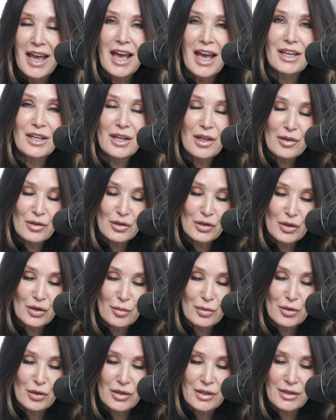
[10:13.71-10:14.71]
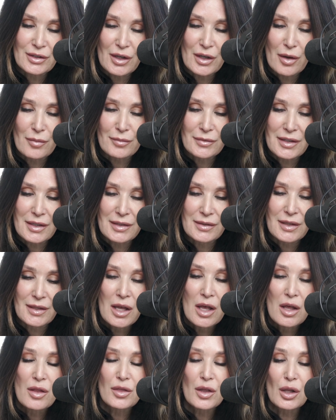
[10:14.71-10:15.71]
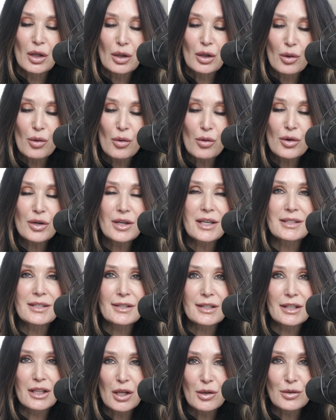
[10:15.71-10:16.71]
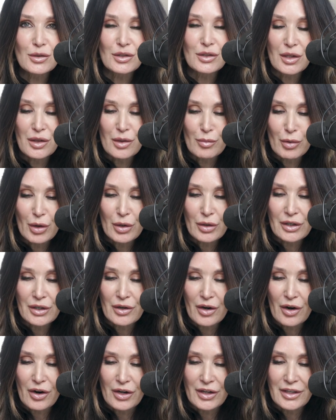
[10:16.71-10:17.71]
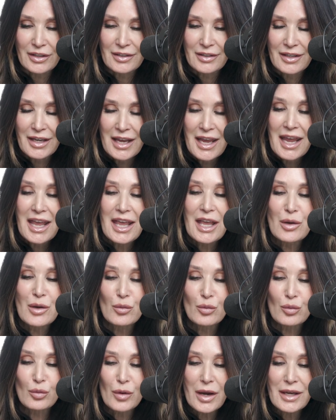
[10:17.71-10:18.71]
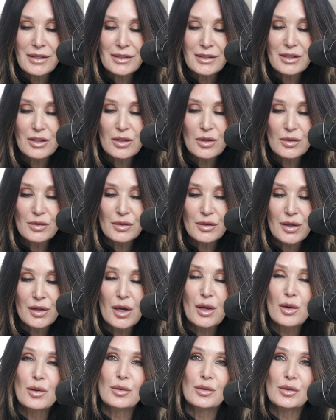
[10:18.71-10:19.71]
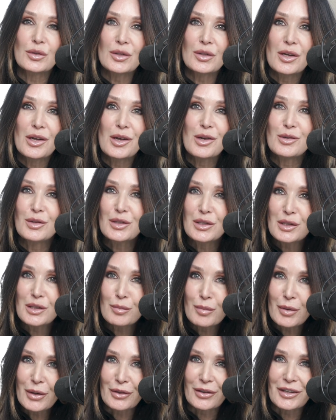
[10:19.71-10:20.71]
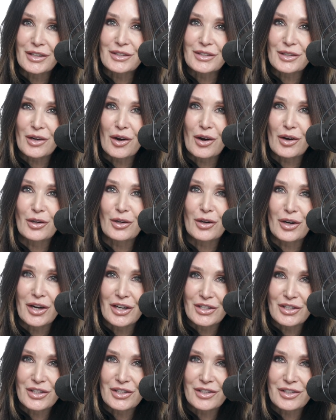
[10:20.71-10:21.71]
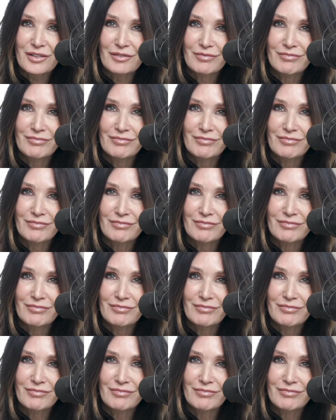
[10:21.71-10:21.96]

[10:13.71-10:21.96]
Another scripture in Psalm says, the Lord is close to the brokenhearted. He rescues those whose spirits are crushed.